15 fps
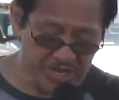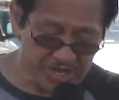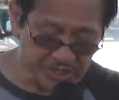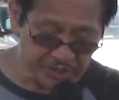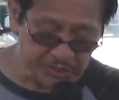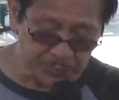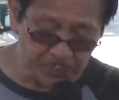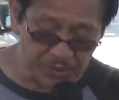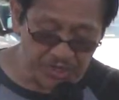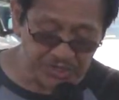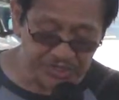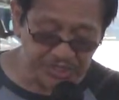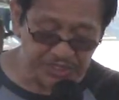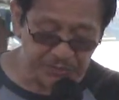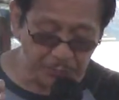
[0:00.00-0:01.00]
His
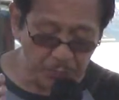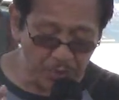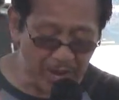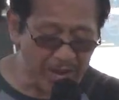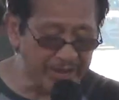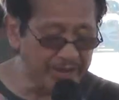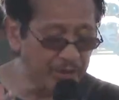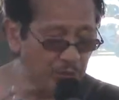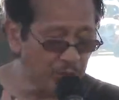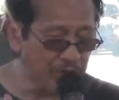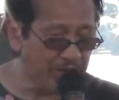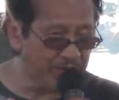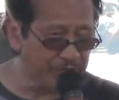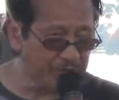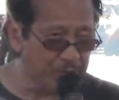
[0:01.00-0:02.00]
mercy is brand new
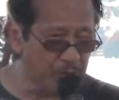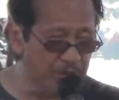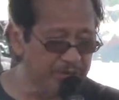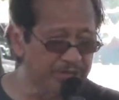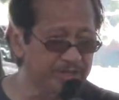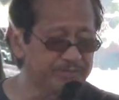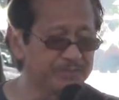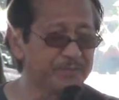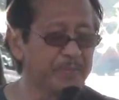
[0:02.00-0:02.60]
every morning.